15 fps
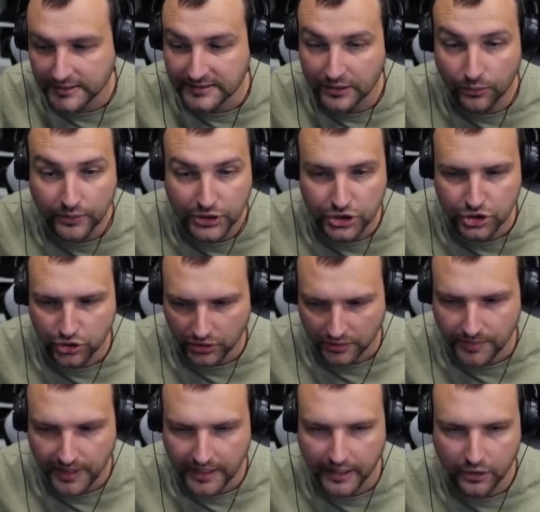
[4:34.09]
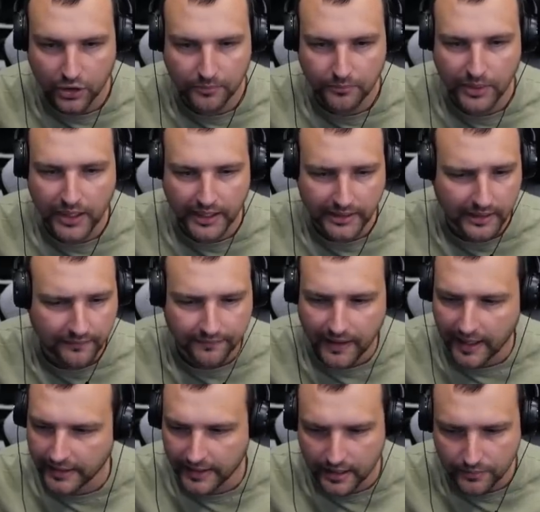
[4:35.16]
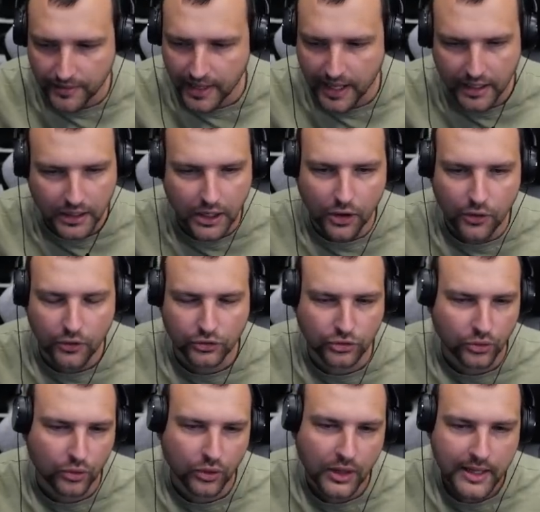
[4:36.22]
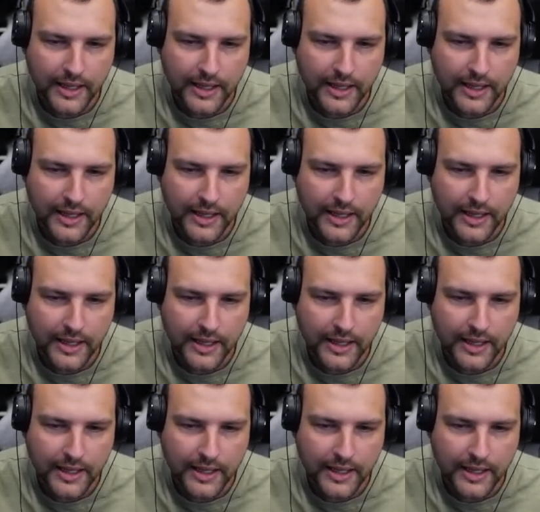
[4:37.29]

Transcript: so we should be completely fine, and we are going to